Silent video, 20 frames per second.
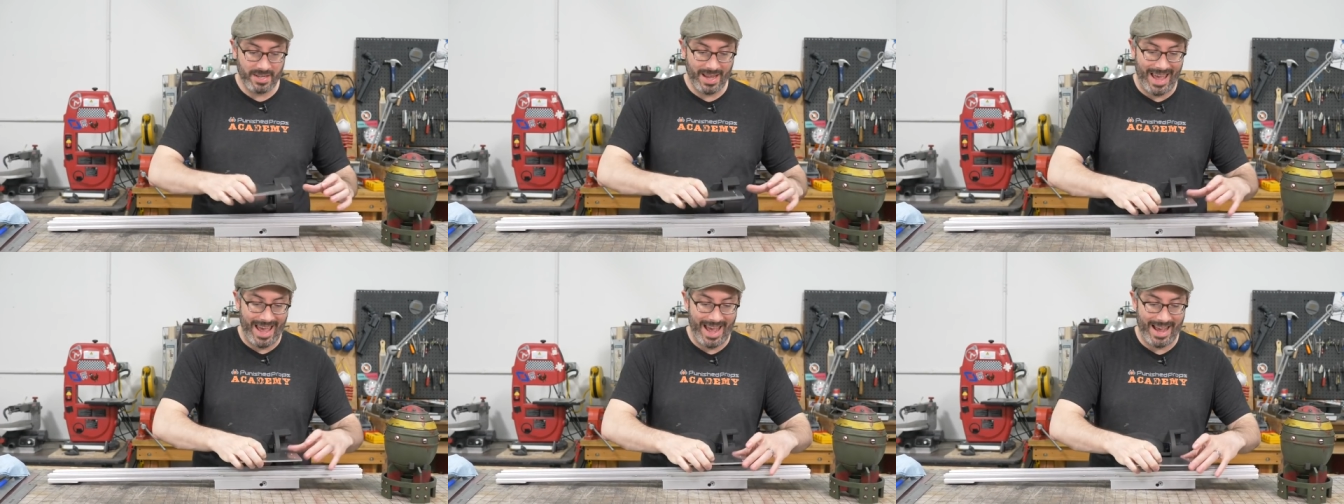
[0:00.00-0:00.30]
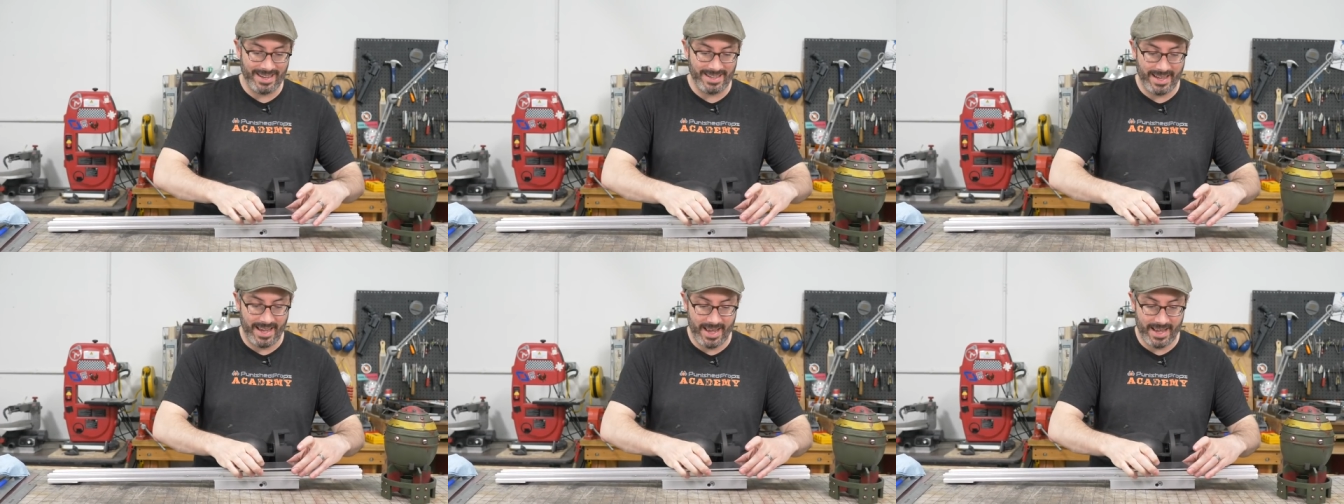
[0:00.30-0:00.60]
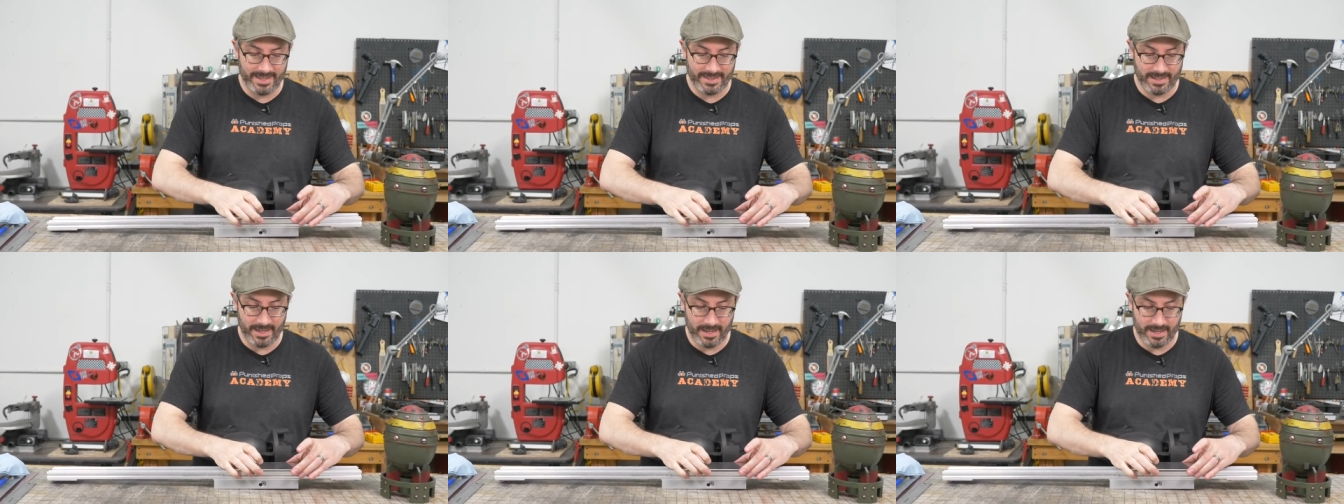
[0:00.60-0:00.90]
to act
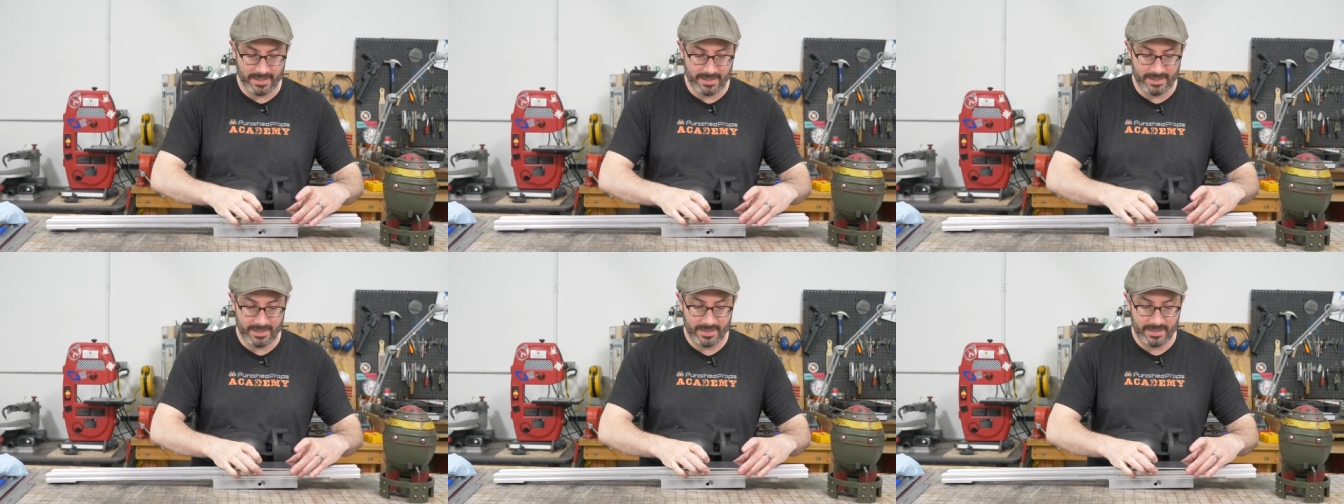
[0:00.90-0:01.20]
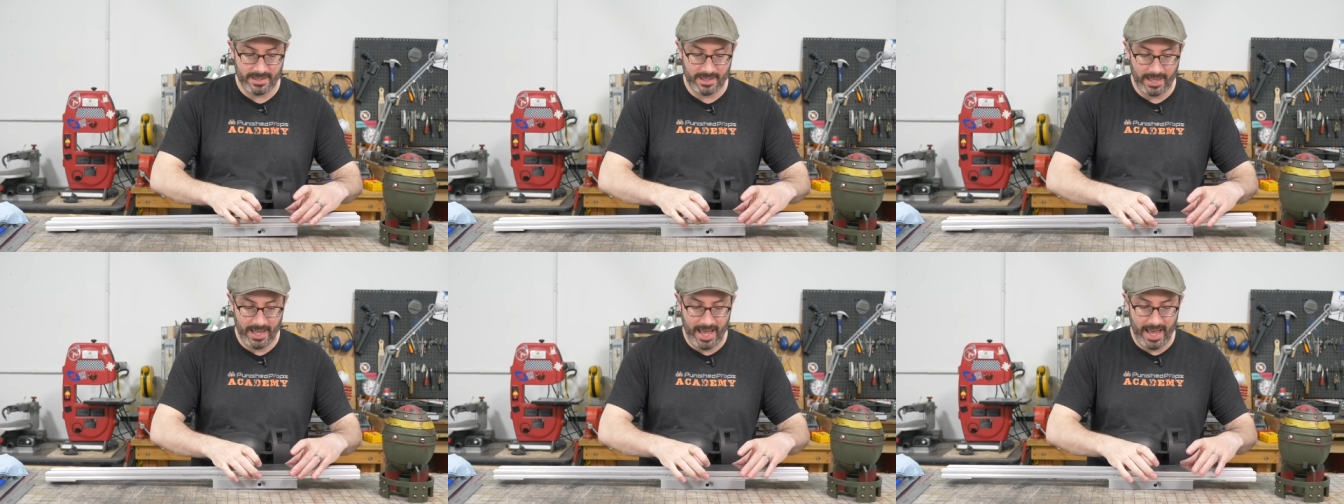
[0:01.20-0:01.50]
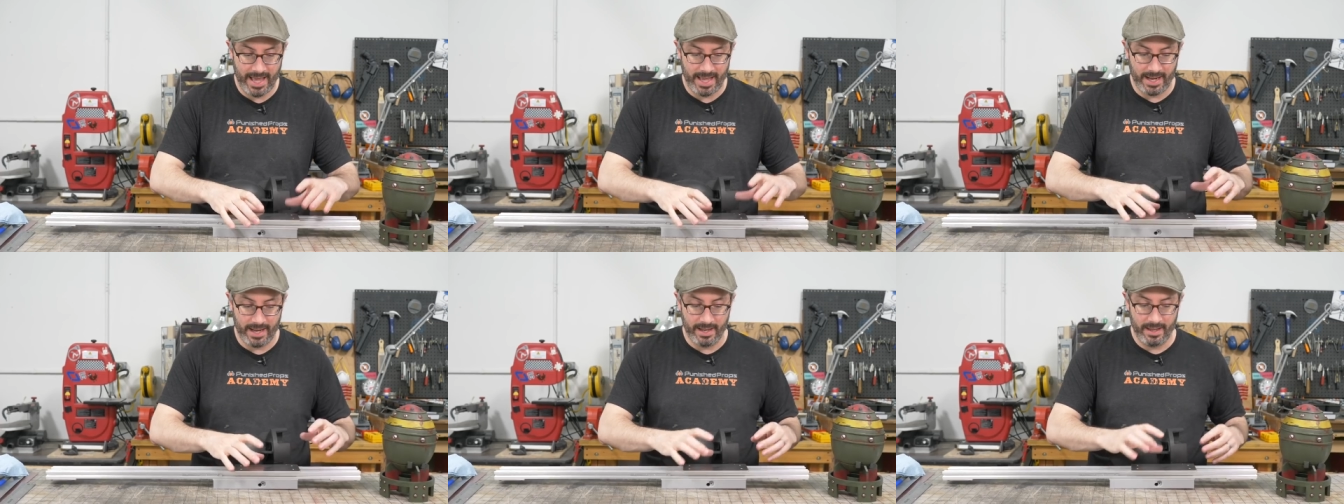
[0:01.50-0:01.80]
as a
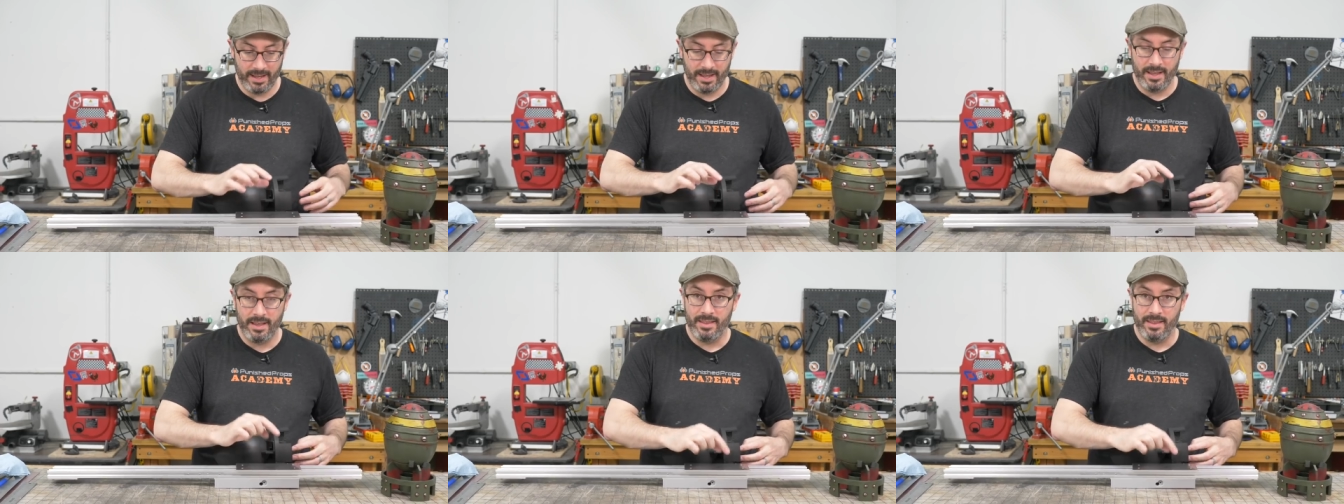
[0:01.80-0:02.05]
sled.